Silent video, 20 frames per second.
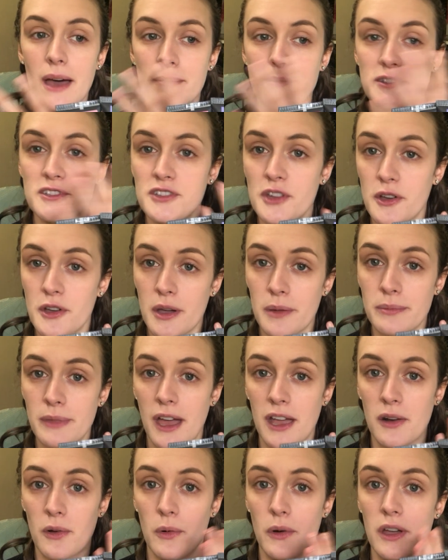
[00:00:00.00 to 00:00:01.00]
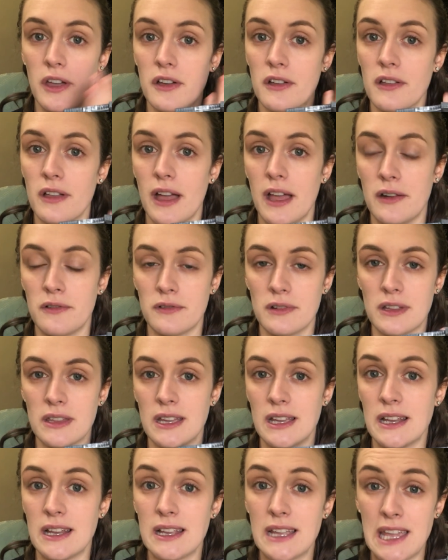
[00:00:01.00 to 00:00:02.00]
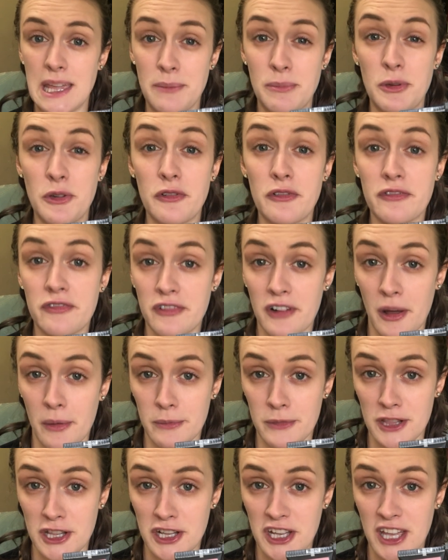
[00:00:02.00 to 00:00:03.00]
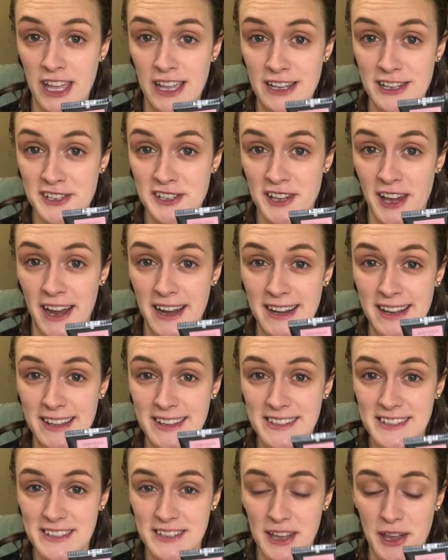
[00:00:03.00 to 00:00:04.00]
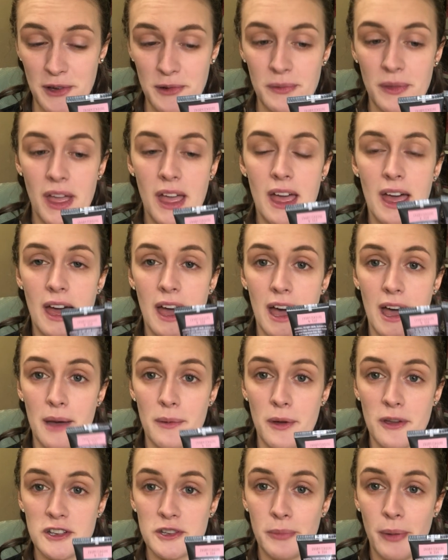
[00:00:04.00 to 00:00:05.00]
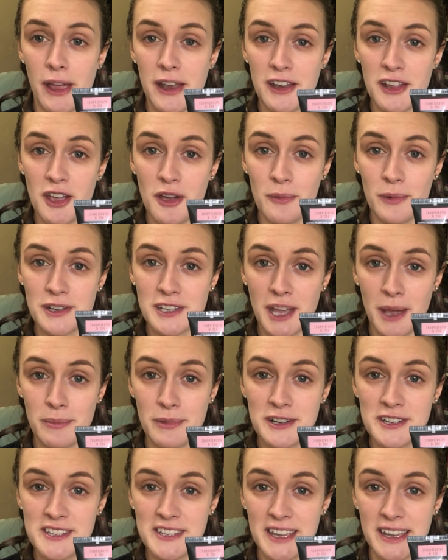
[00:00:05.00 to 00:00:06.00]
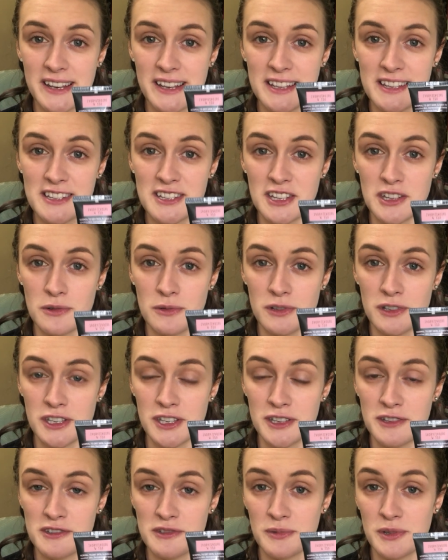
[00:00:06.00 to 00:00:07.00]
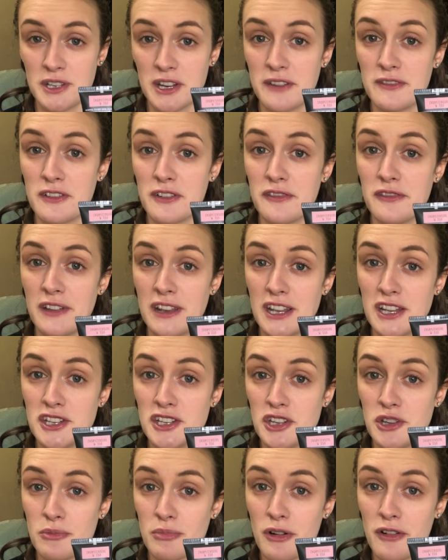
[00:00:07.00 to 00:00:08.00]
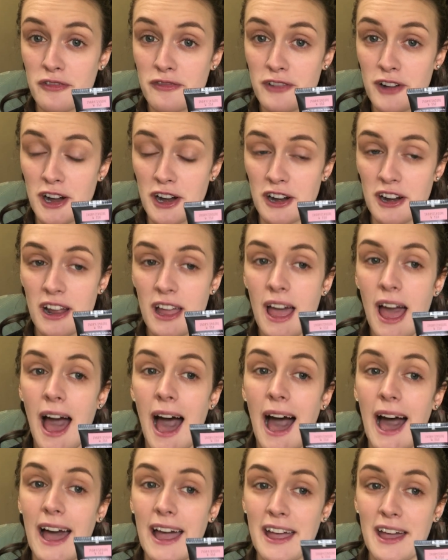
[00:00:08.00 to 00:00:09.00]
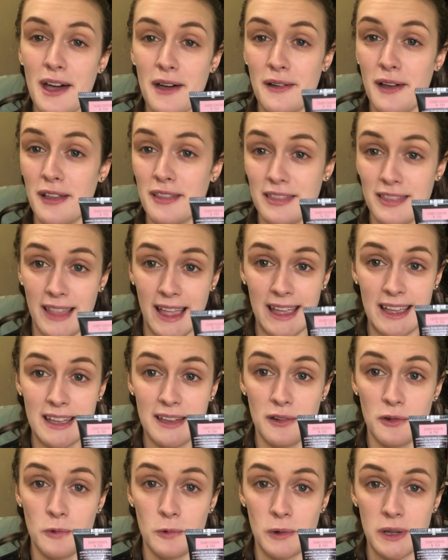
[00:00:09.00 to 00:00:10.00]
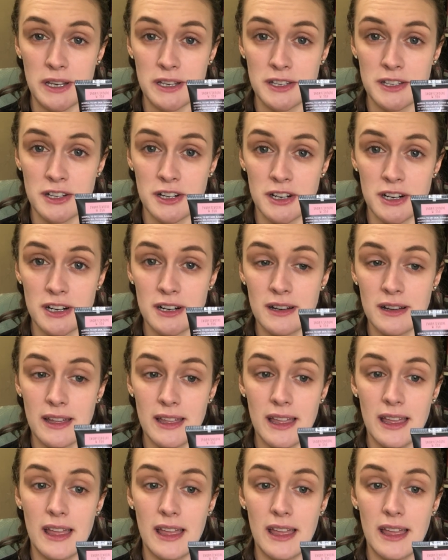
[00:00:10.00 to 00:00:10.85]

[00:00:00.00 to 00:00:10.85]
soak up that oil and really keep you from looking shiny. So depending on what type your skin is, you will use whichever finish you prefer. I like winter